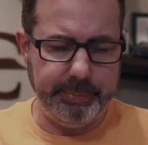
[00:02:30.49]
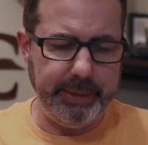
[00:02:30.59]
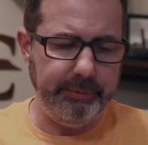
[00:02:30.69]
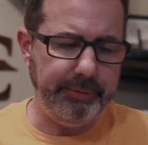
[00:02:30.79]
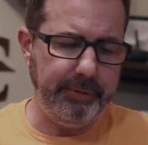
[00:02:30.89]

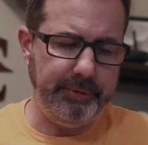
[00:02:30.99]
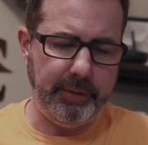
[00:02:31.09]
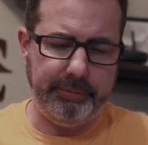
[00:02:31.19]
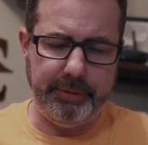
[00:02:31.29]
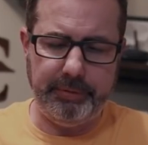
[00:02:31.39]
But first
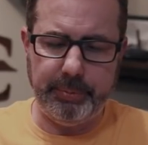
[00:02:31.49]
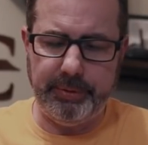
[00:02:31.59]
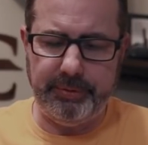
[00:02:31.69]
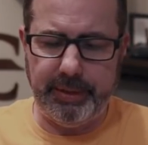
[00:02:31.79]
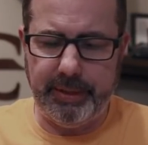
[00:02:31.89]
off, I just
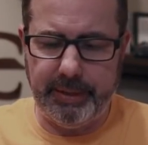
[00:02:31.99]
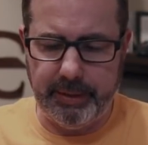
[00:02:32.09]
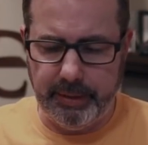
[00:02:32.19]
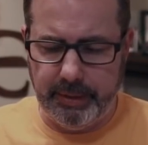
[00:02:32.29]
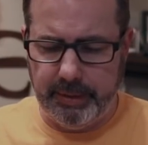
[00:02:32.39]
want to say
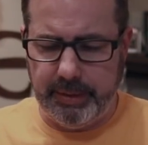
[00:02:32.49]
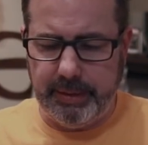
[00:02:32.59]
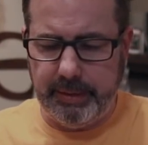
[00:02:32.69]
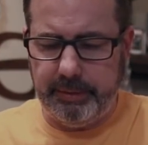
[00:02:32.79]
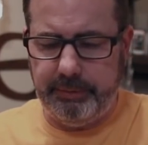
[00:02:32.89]

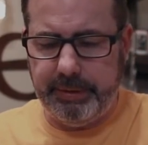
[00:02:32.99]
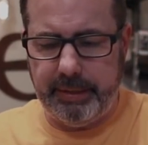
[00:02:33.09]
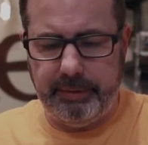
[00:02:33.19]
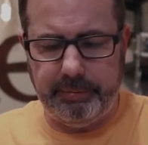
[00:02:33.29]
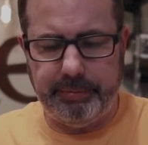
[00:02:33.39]
you've
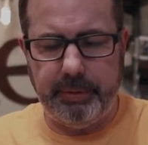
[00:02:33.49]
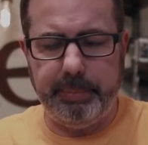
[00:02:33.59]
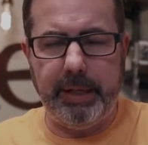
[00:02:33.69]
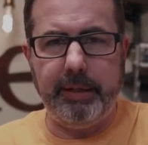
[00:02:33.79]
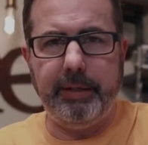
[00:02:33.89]
got this
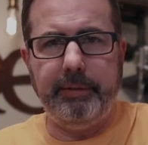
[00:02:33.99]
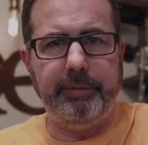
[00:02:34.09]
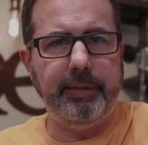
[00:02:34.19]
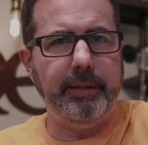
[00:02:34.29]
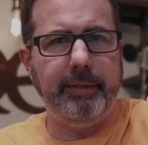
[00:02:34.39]
front pocket.
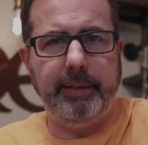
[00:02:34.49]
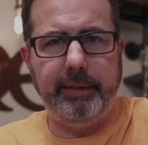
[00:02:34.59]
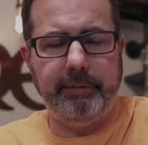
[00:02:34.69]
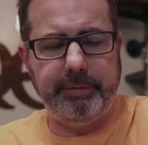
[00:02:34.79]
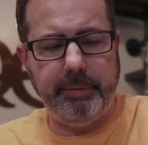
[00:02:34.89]
There's nothing
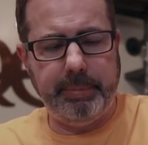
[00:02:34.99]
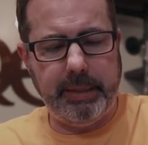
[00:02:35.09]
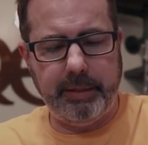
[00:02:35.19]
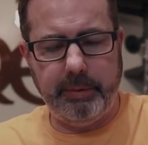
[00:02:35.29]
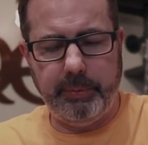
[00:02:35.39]
in the front
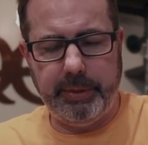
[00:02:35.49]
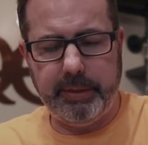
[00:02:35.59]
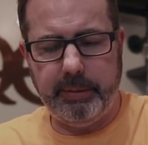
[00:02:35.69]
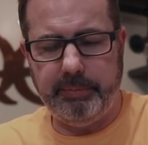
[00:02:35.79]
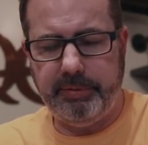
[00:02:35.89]
pocket when
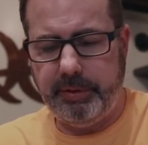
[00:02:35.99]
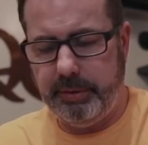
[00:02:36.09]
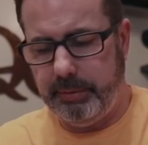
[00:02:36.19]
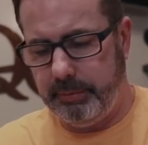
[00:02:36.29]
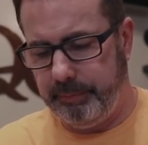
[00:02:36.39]
it comes to
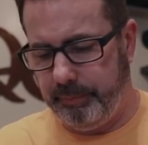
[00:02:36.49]
you.